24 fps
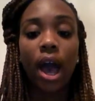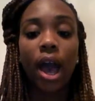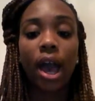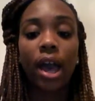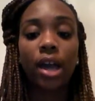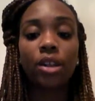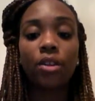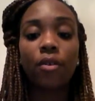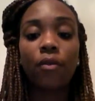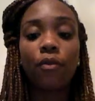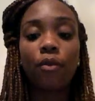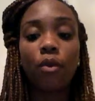
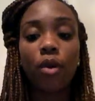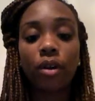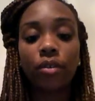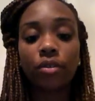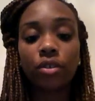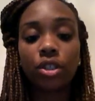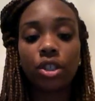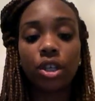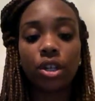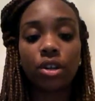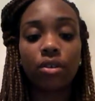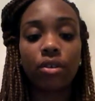And the fourth
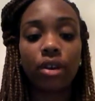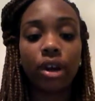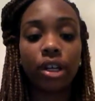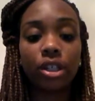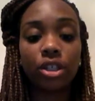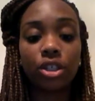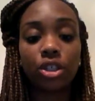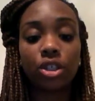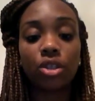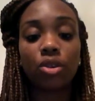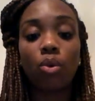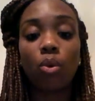
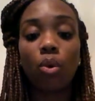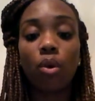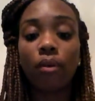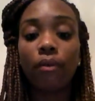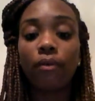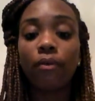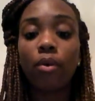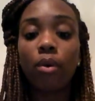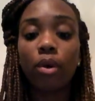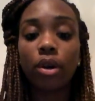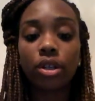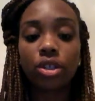generation, or
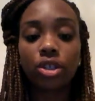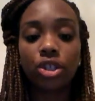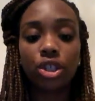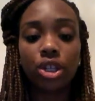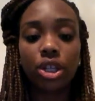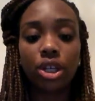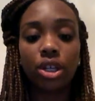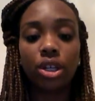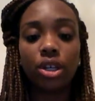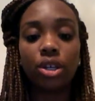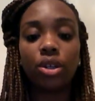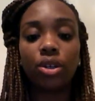
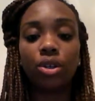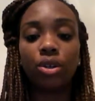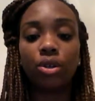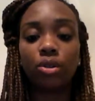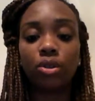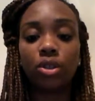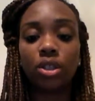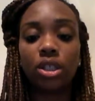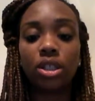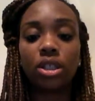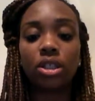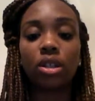4G,
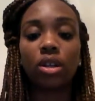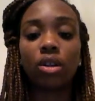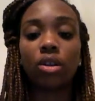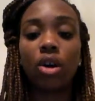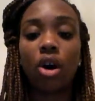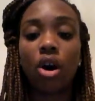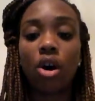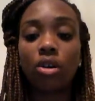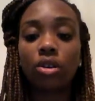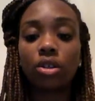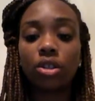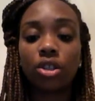uses
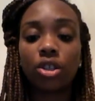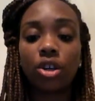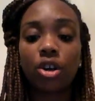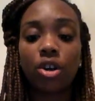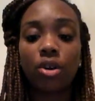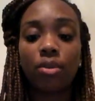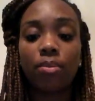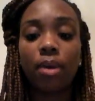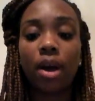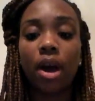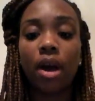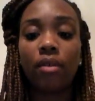
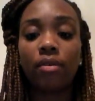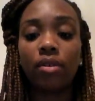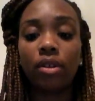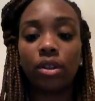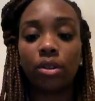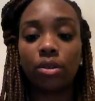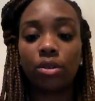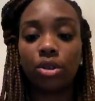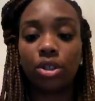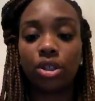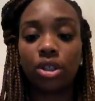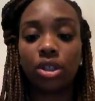long-term
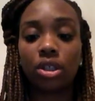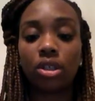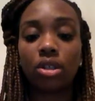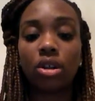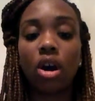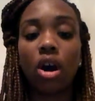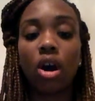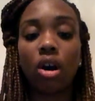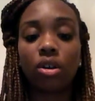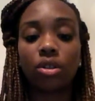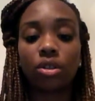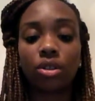evolution,
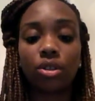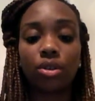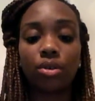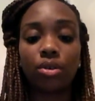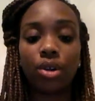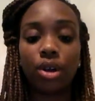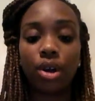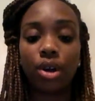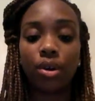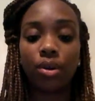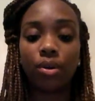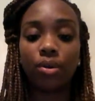also
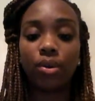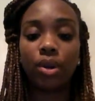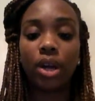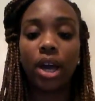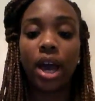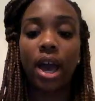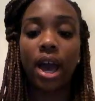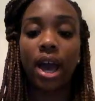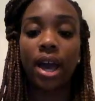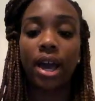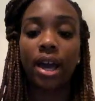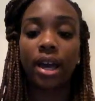known
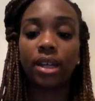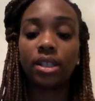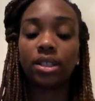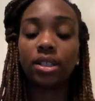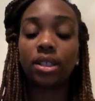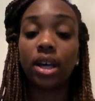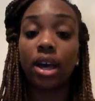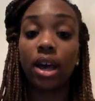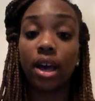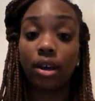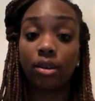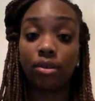as
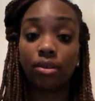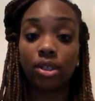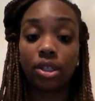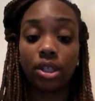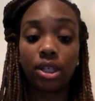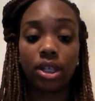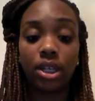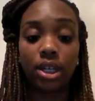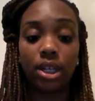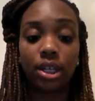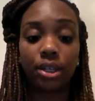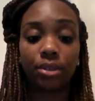
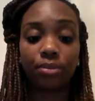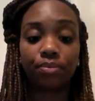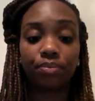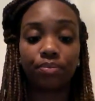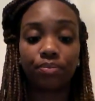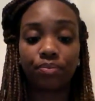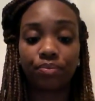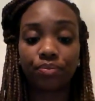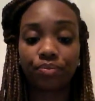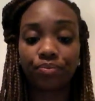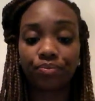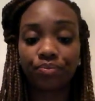LTE.
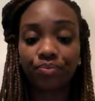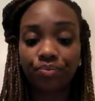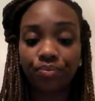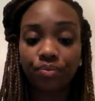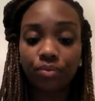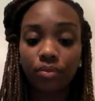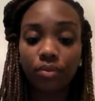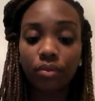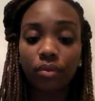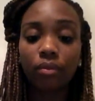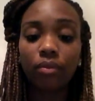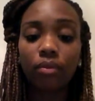
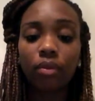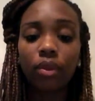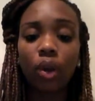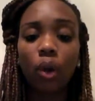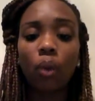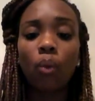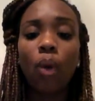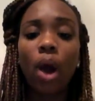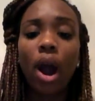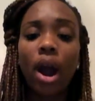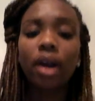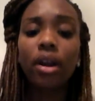
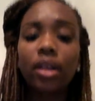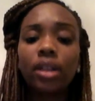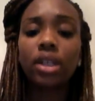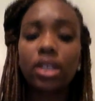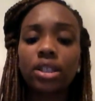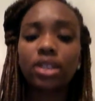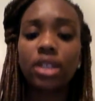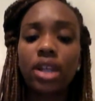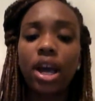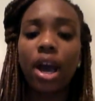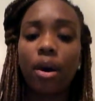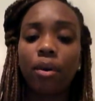
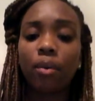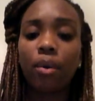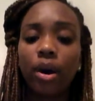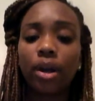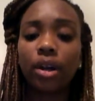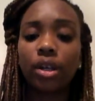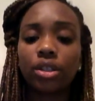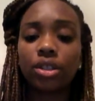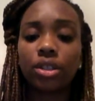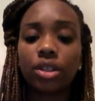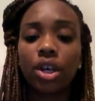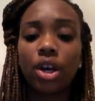Wireless
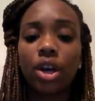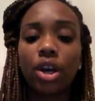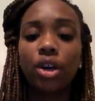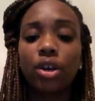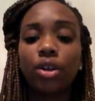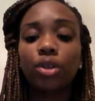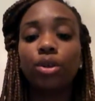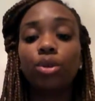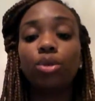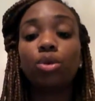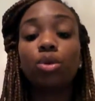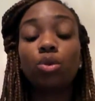networks
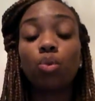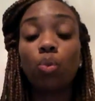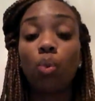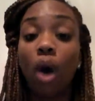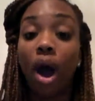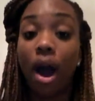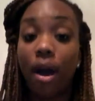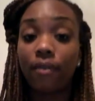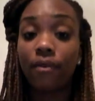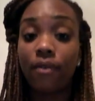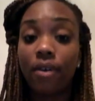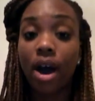use
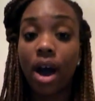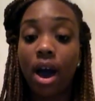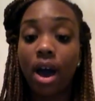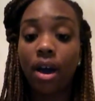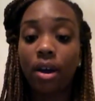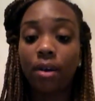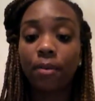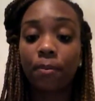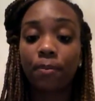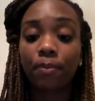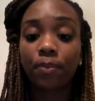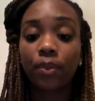
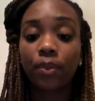Wi-Fi.